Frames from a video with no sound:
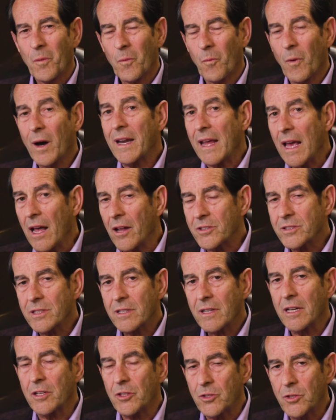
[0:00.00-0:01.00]
what else
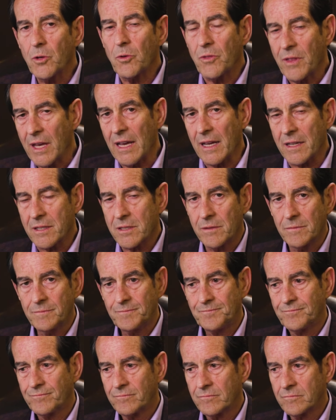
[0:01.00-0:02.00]
can do this?
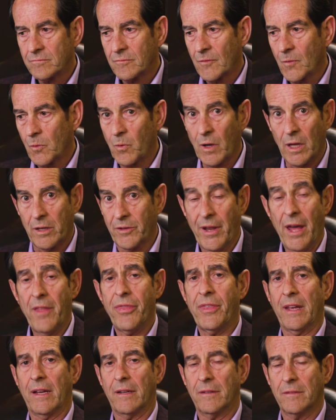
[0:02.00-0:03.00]
Well,
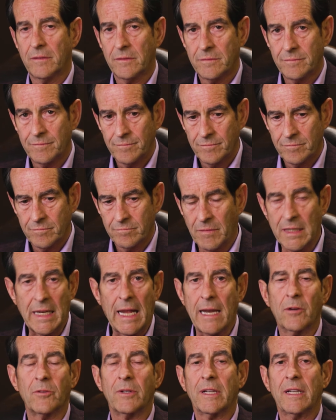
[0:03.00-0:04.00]
nothing, but
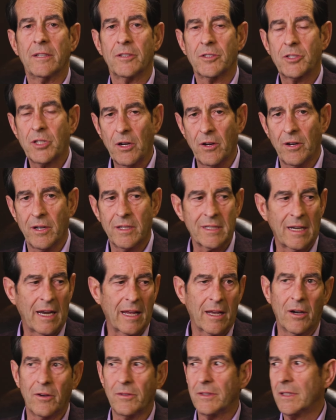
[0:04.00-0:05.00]
I don't need insurance. And
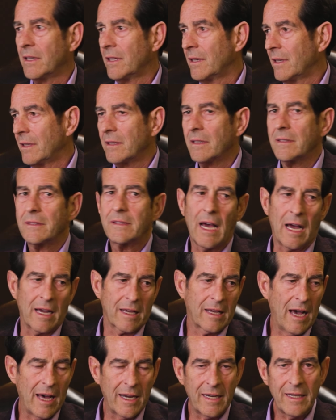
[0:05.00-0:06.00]
I go,
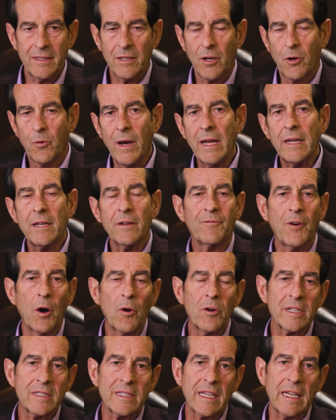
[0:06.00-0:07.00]
doggone it, quit
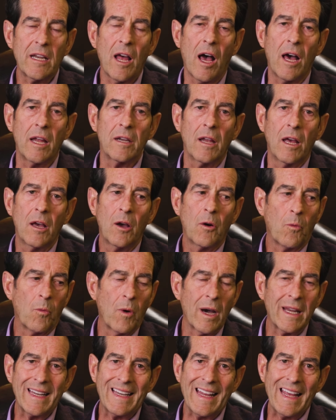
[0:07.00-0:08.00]
focusing on
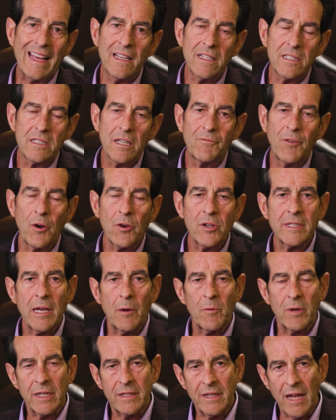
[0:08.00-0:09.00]
what it is, focus
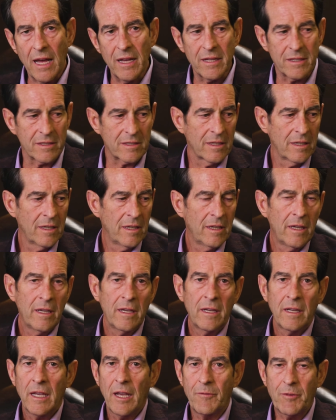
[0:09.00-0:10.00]
on what it does.
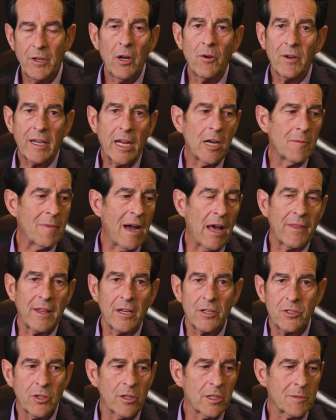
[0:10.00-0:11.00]
If you don't care about
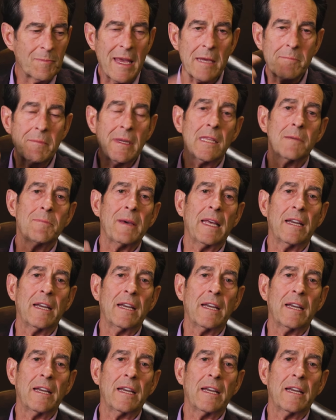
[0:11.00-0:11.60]
the insurance, make me the